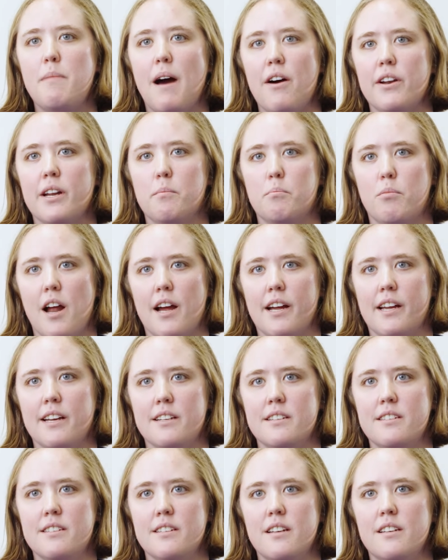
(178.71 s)
mounting
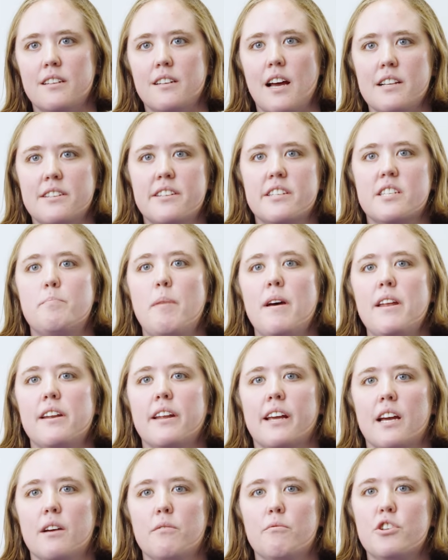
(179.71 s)
brackets and
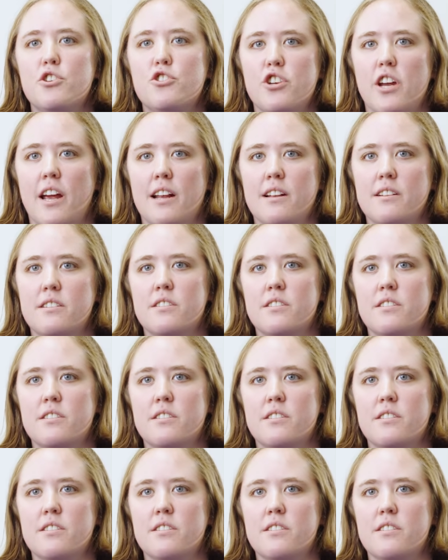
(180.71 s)
suspending it with chains